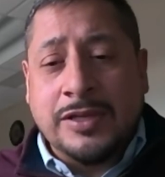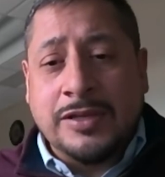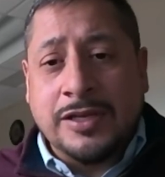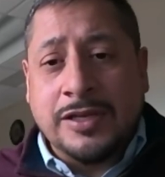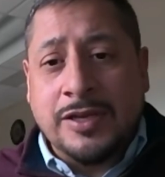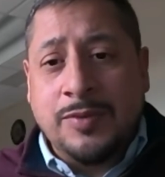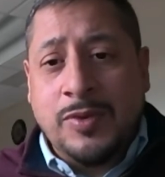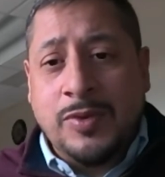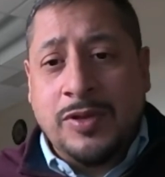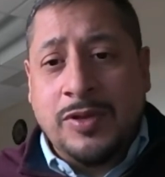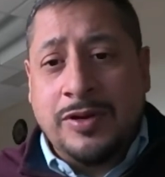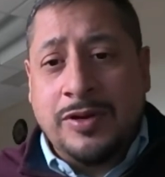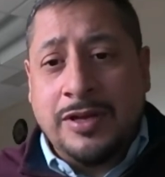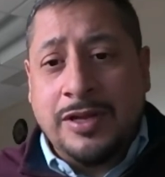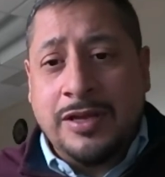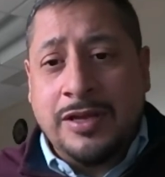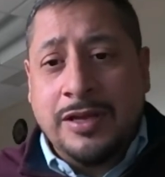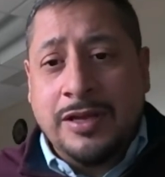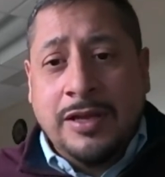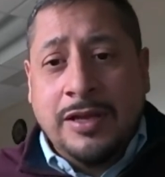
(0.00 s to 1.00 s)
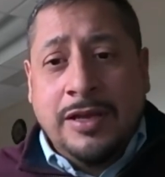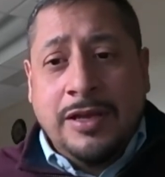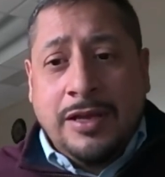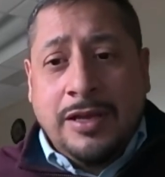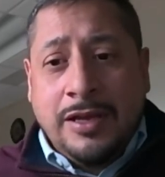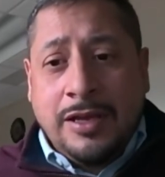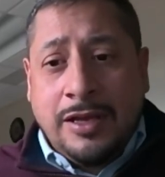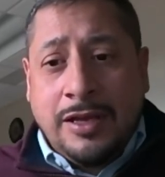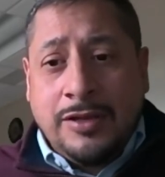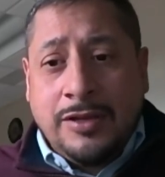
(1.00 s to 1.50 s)
the community.
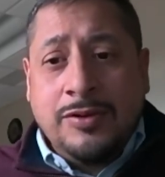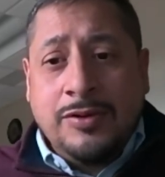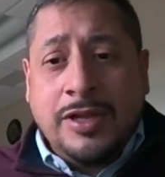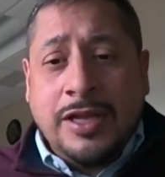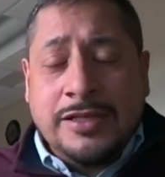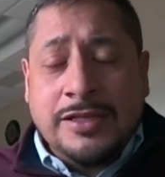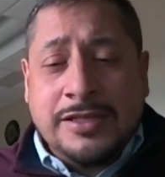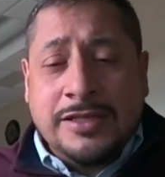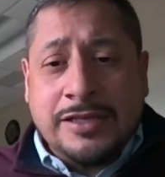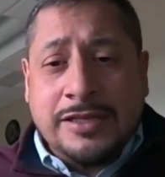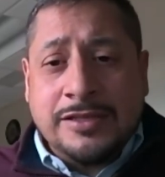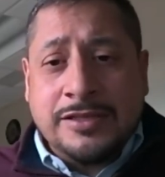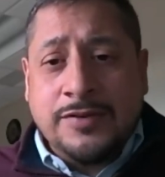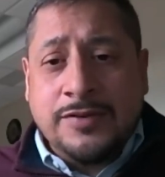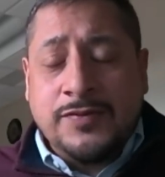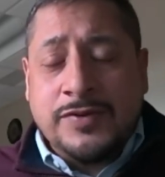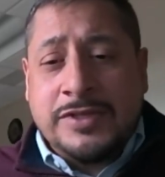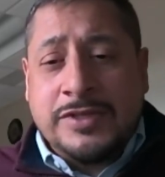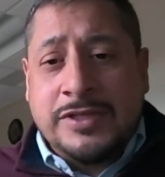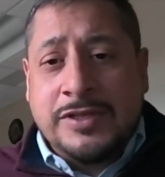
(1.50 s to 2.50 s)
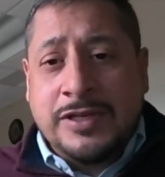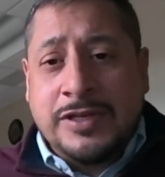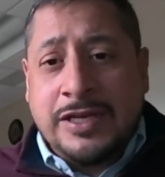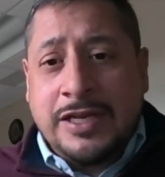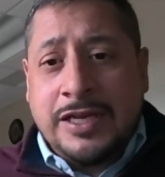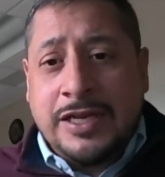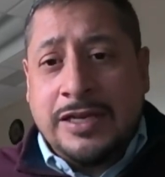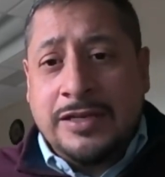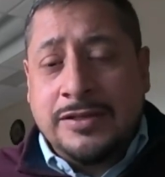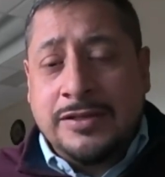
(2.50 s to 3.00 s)
Utilize that service to
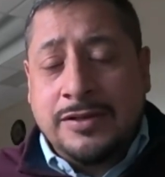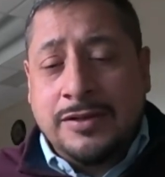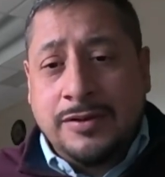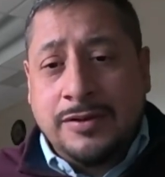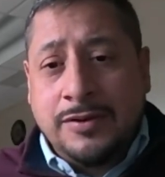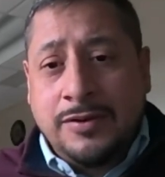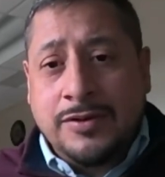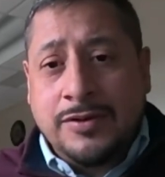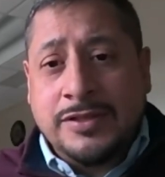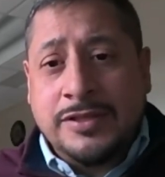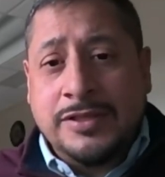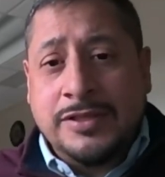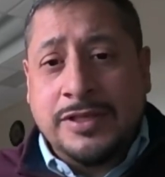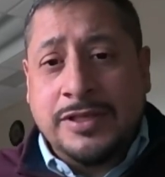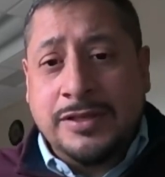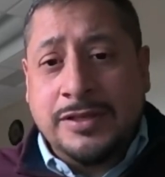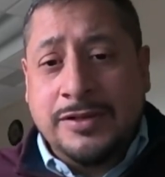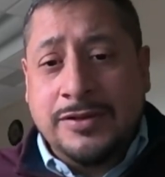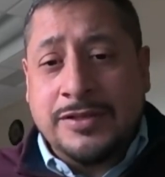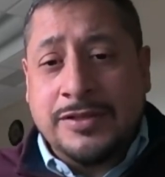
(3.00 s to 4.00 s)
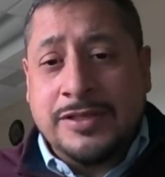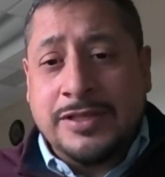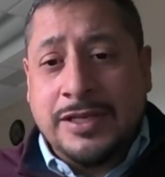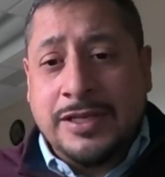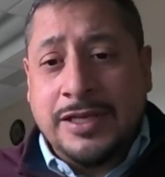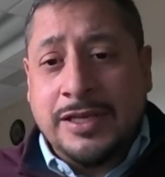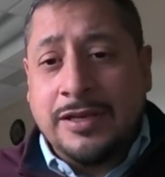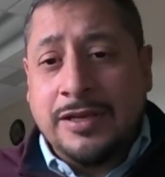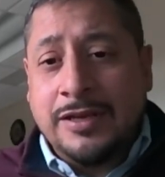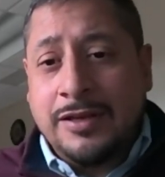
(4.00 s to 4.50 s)
engage your
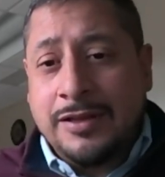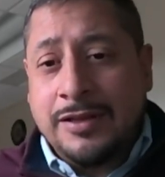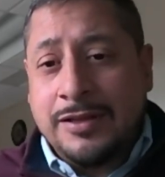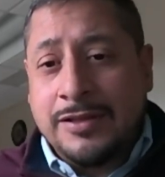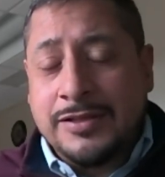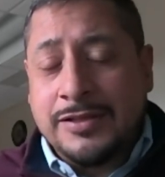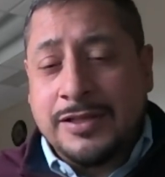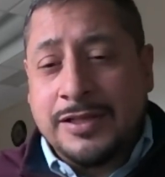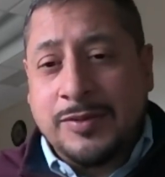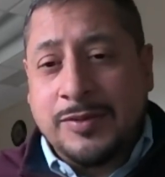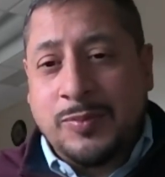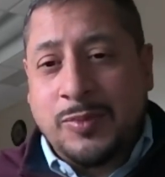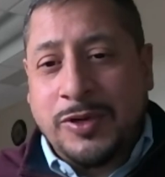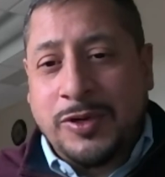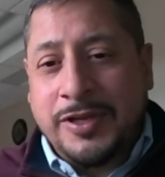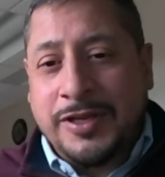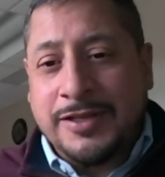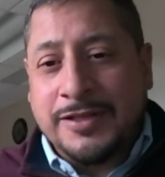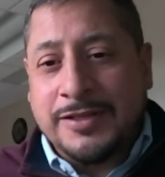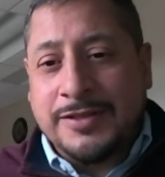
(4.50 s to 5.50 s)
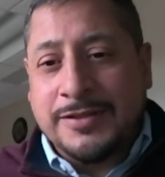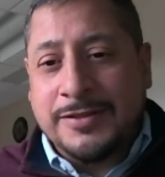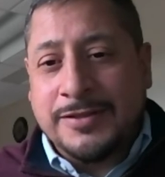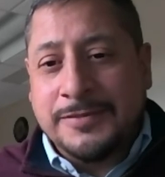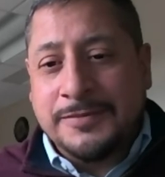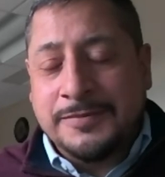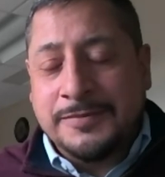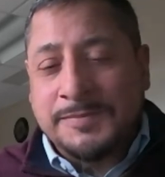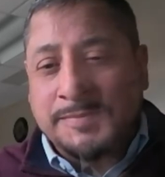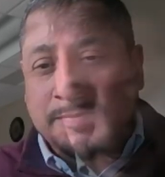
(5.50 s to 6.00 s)
city, the city of Brookings.
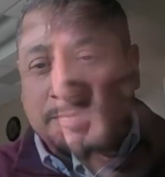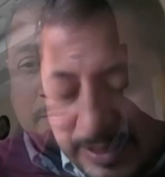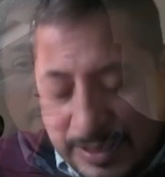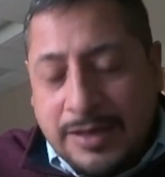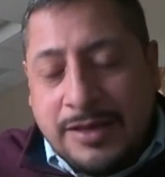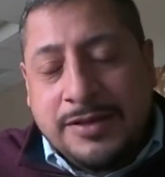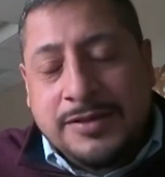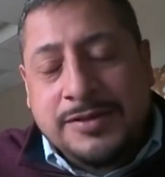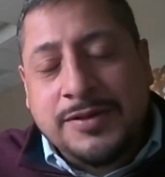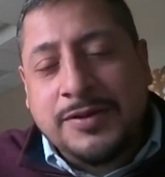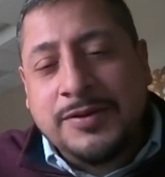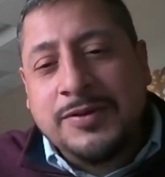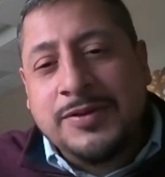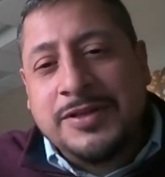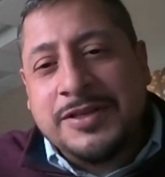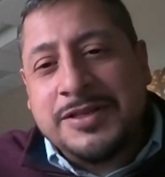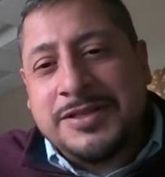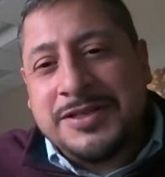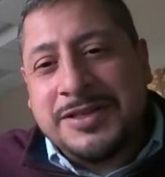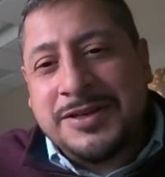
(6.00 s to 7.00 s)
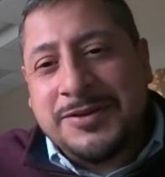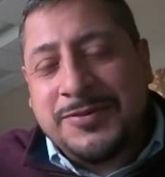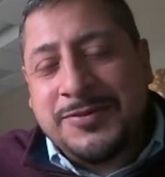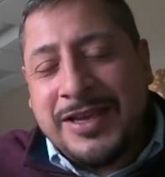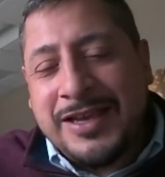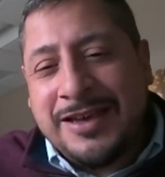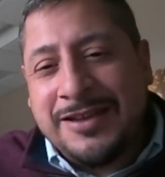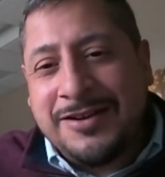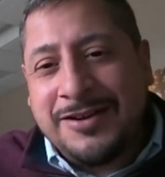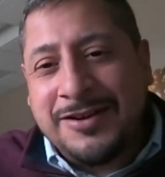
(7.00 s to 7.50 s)
So new this year, we
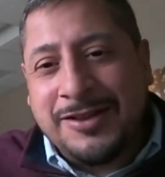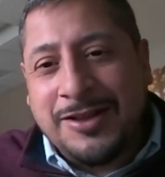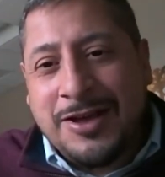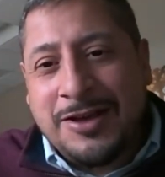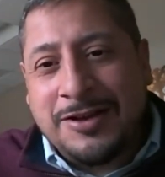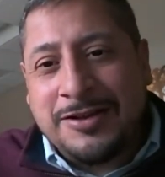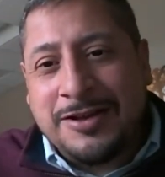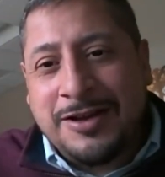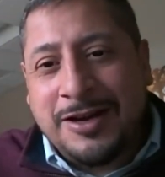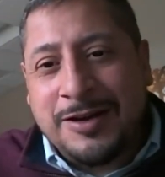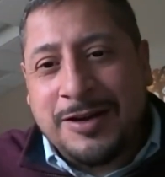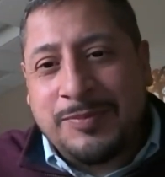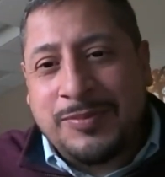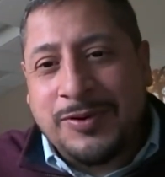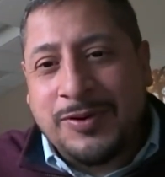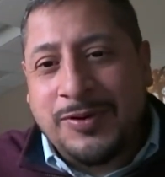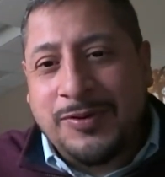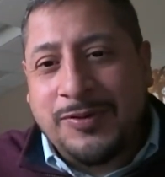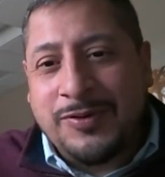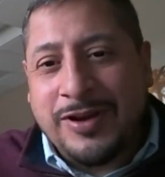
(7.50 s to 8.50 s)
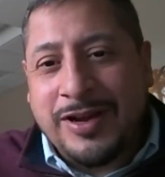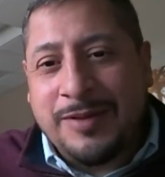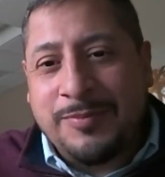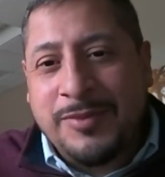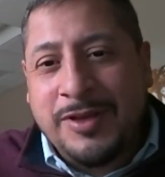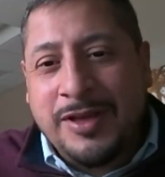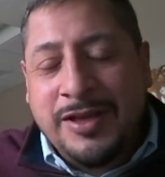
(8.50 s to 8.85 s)
had our Lawn Cart program